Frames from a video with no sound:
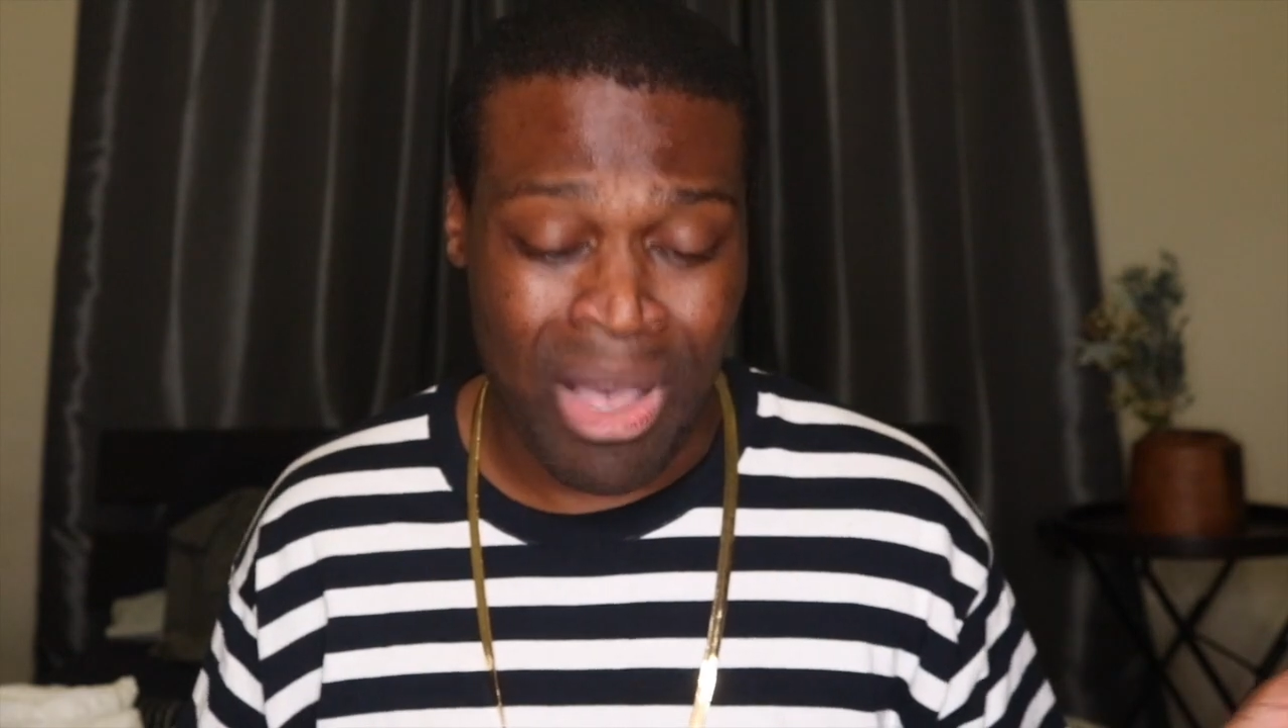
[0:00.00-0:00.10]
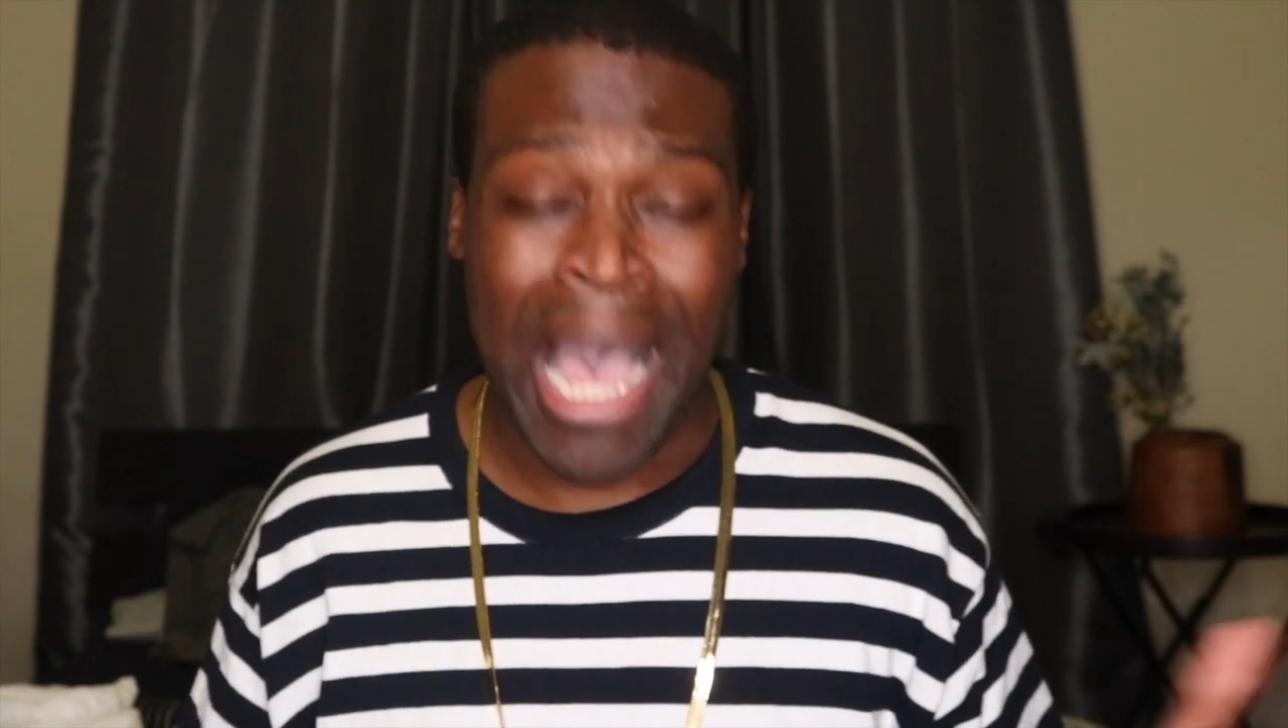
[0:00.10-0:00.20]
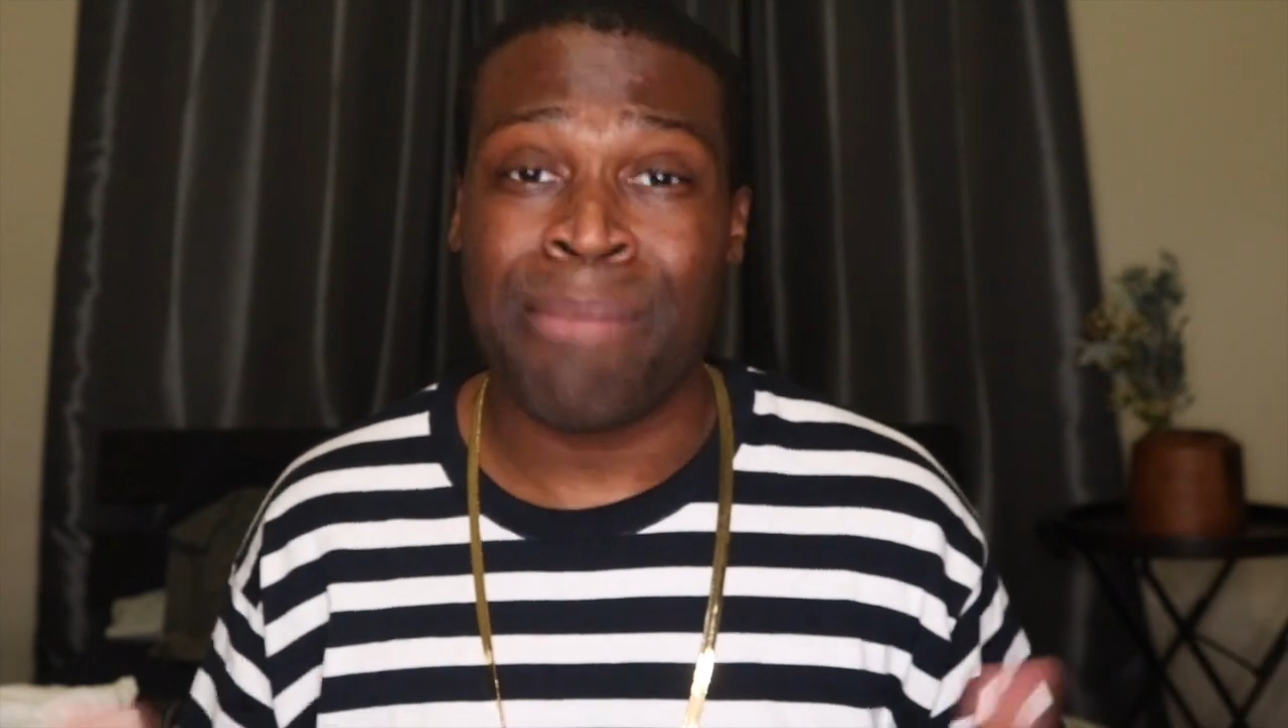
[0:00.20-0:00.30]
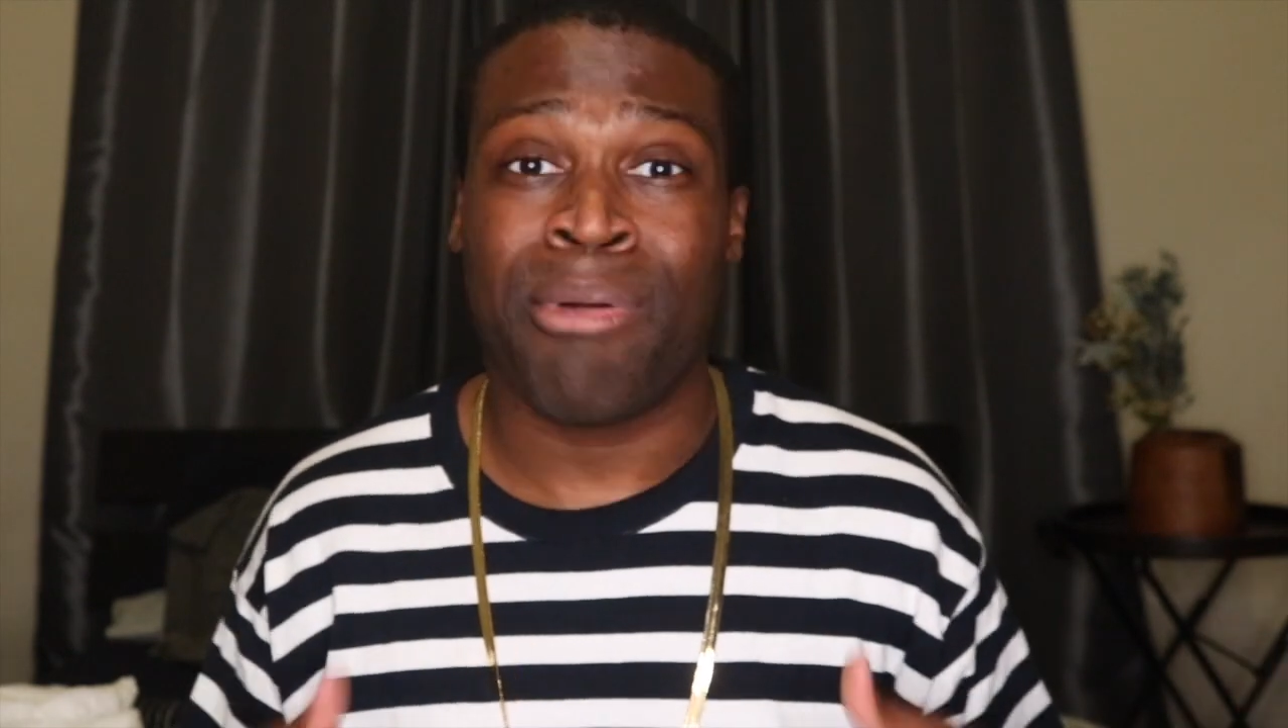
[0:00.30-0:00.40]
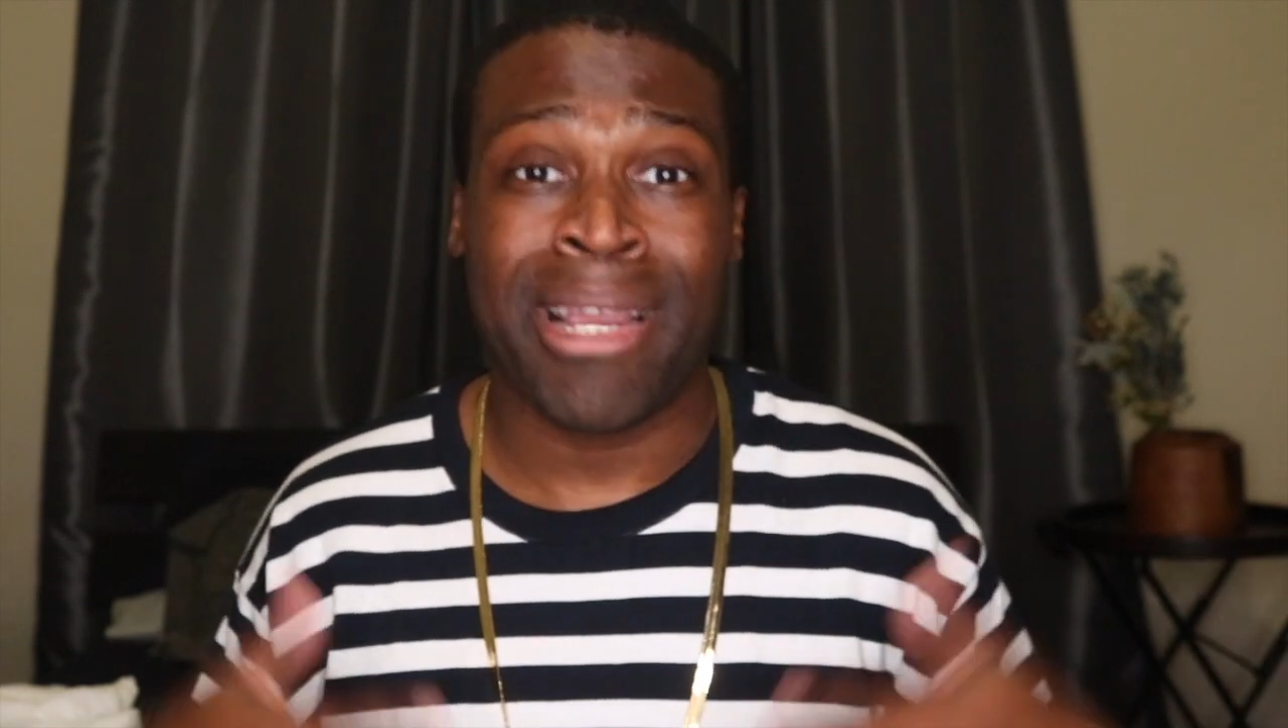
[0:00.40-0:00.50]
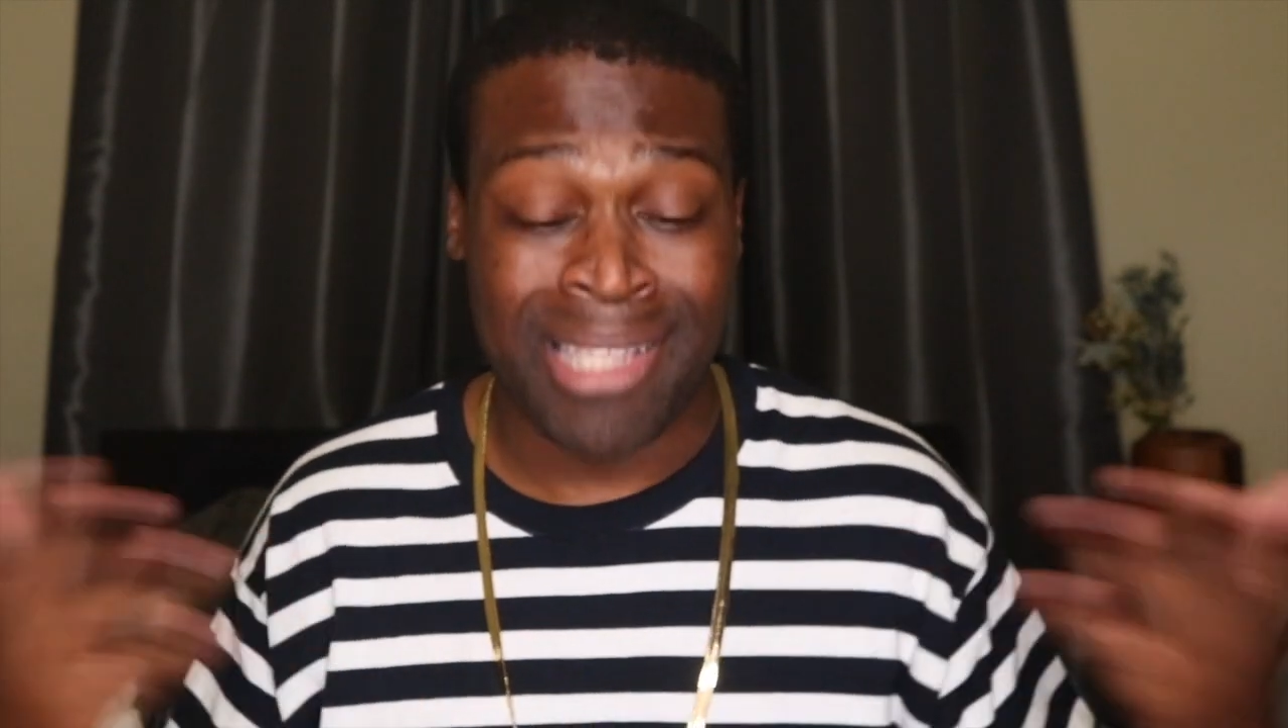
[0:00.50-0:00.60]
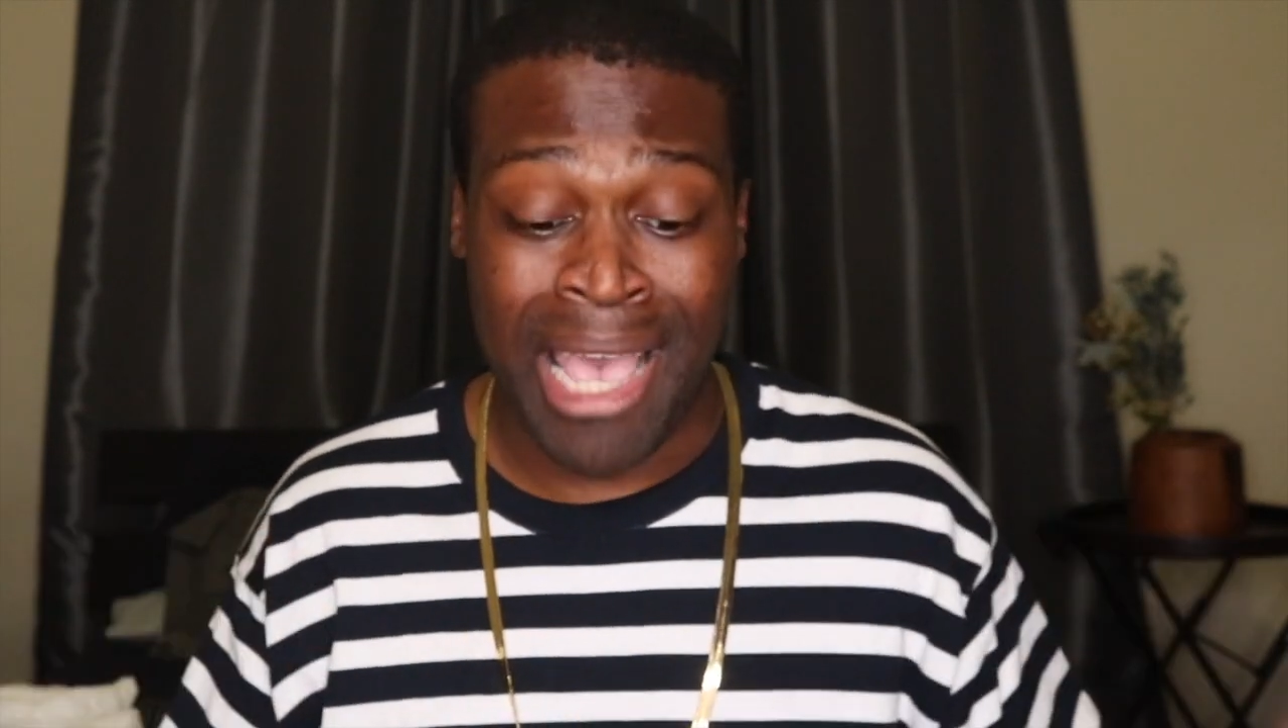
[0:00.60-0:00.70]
high price